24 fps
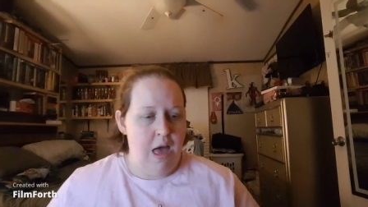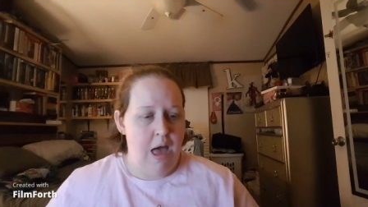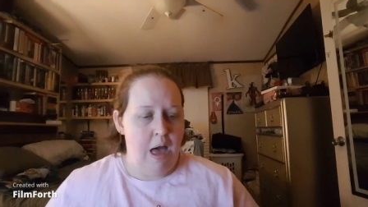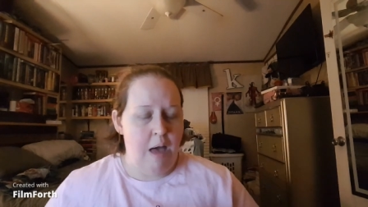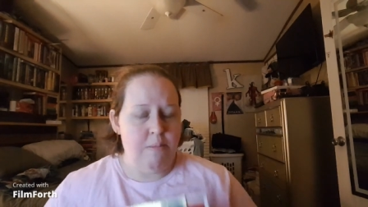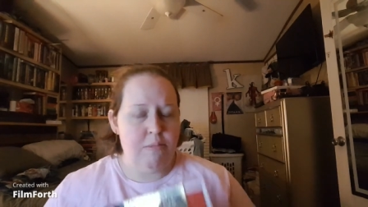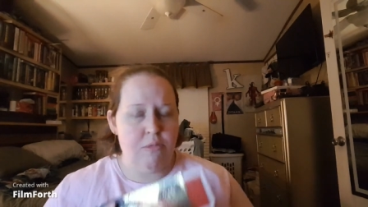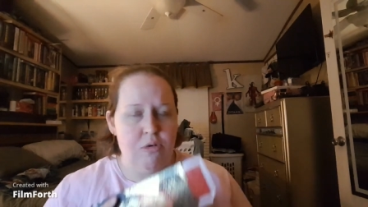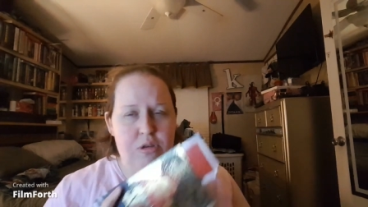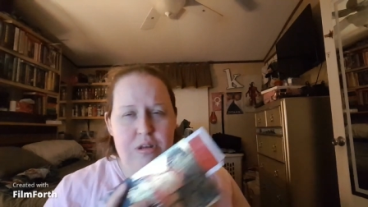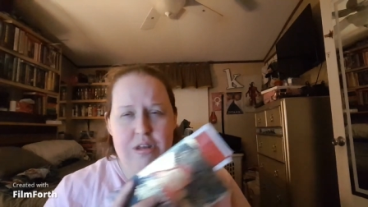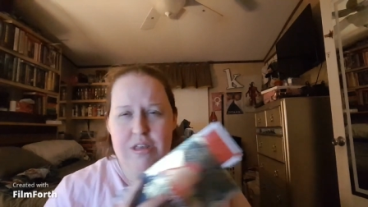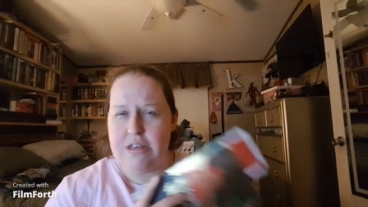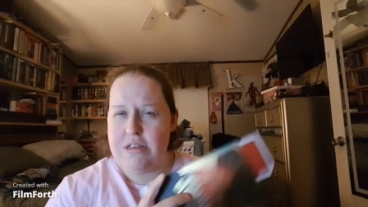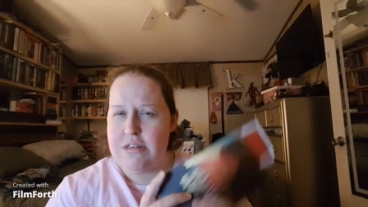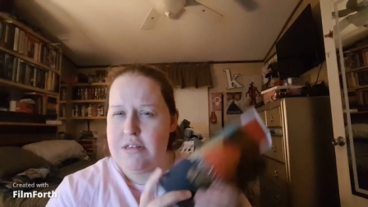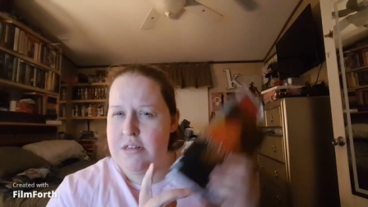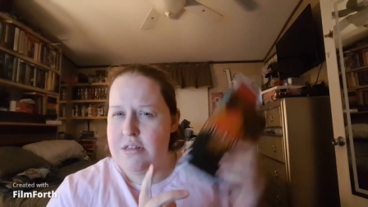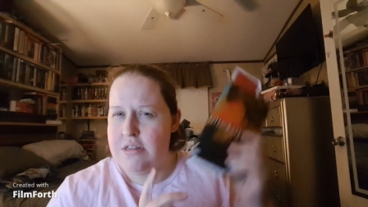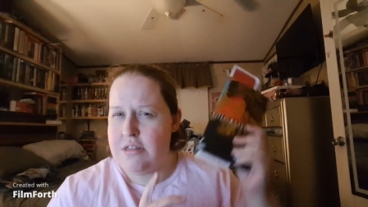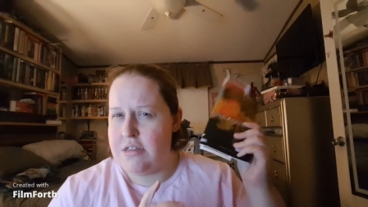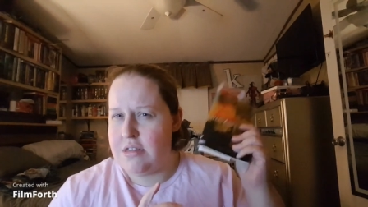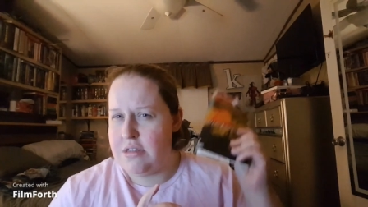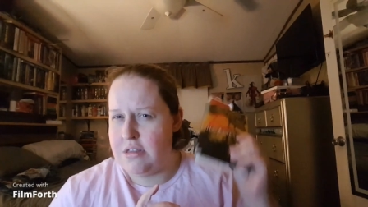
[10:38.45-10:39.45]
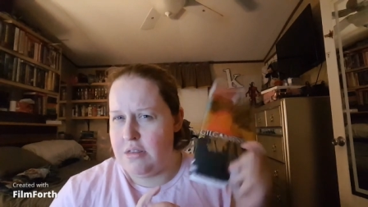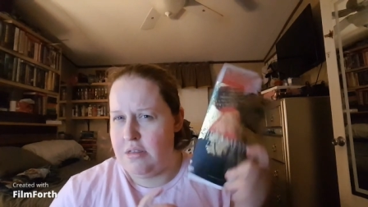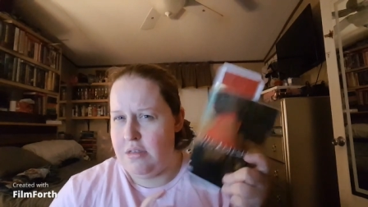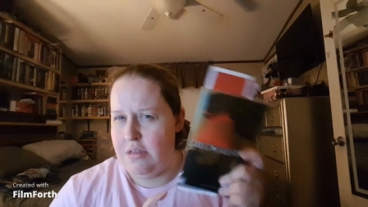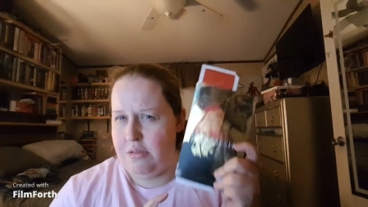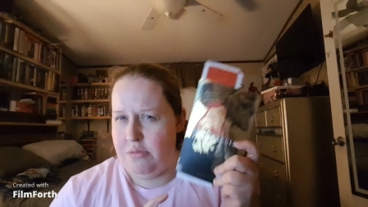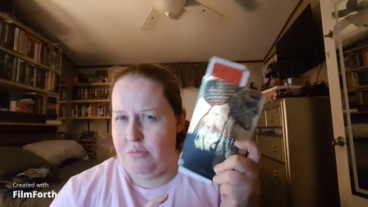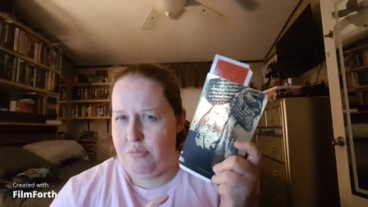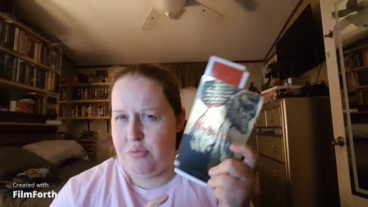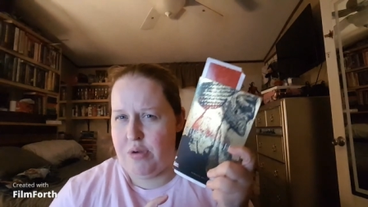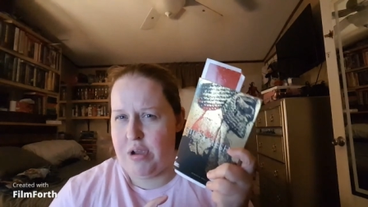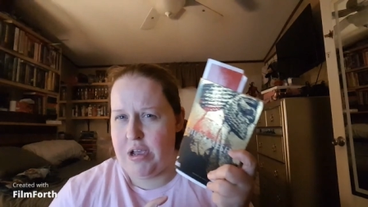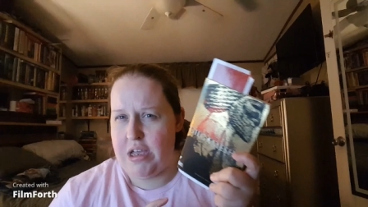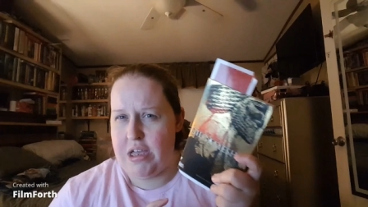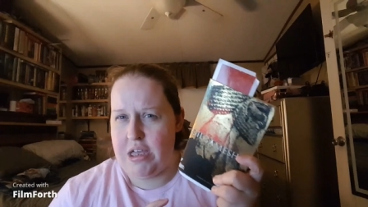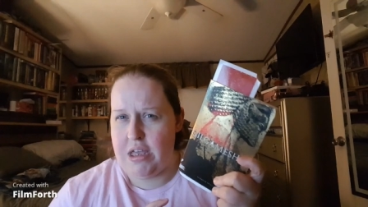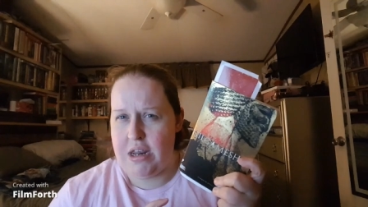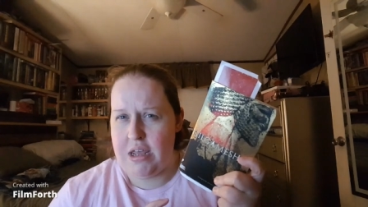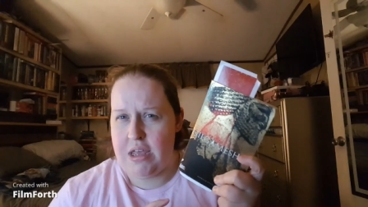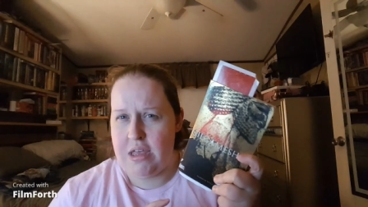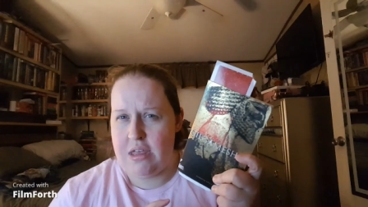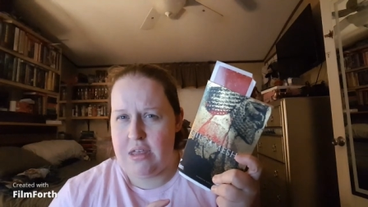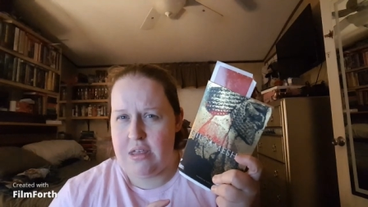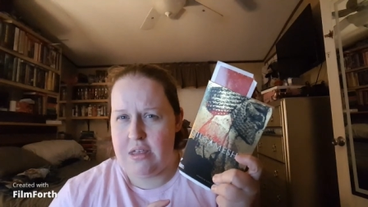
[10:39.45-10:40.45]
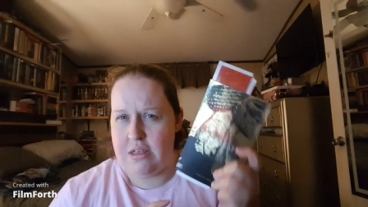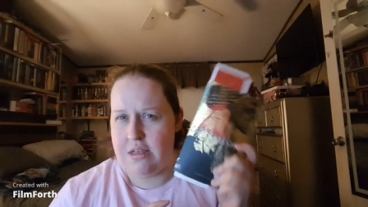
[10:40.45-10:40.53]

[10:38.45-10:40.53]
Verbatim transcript: I'm going to read